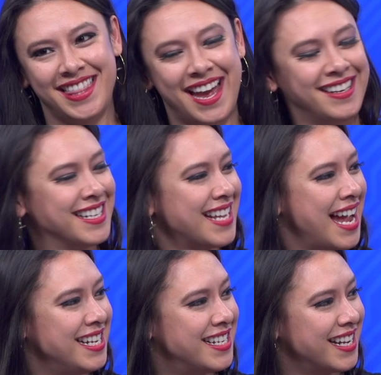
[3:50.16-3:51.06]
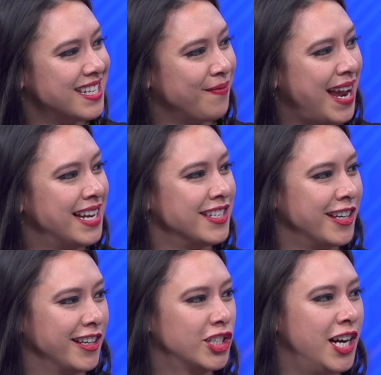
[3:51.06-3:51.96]
that because I just made a
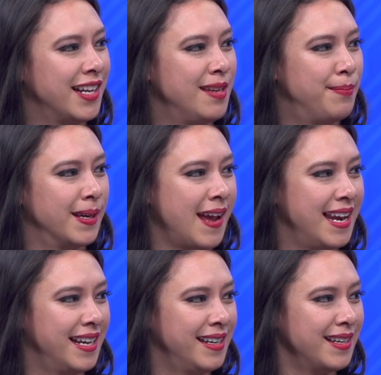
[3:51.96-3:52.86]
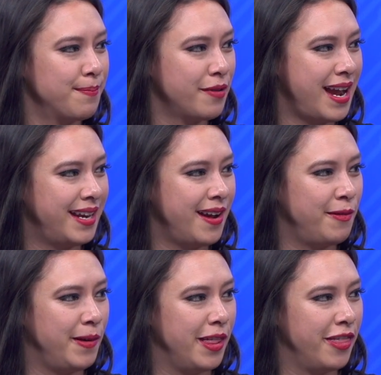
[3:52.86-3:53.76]
dark chocolate banana bread
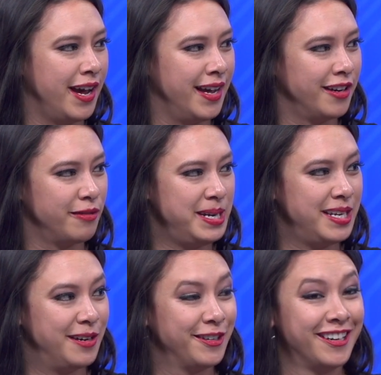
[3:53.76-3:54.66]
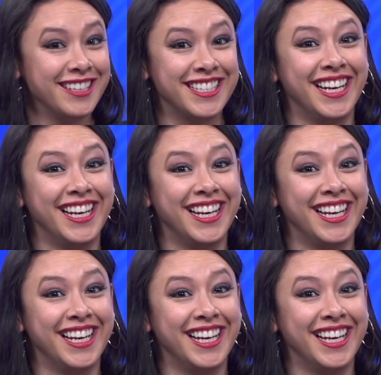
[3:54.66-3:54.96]
with uh, Greek yogurt